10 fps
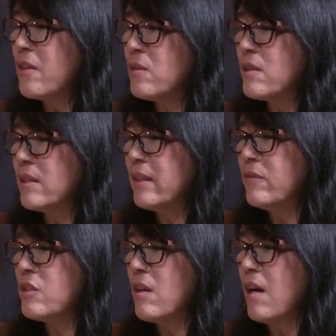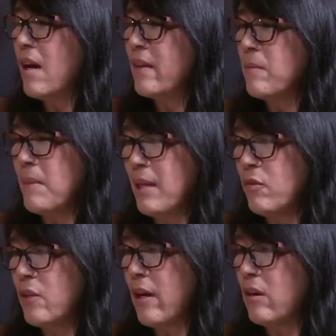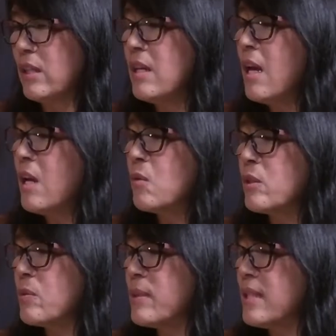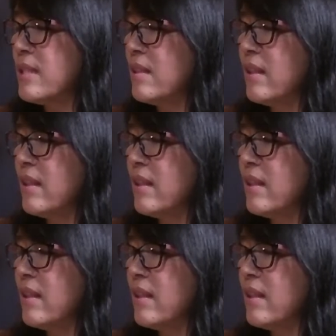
Others lived on the Mayflower, which was